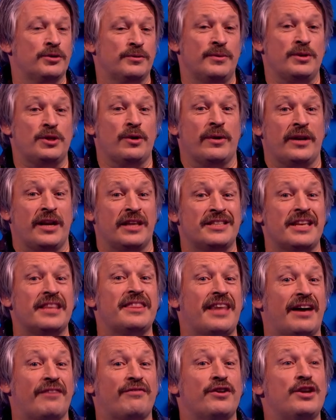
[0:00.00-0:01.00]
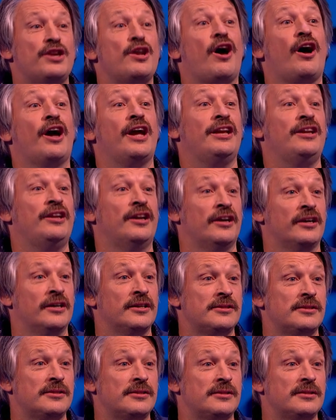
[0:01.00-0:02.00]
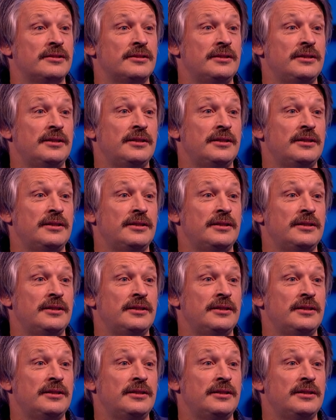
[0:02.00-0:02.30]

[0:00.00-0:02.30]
possibly do it. And I did that for 9 years.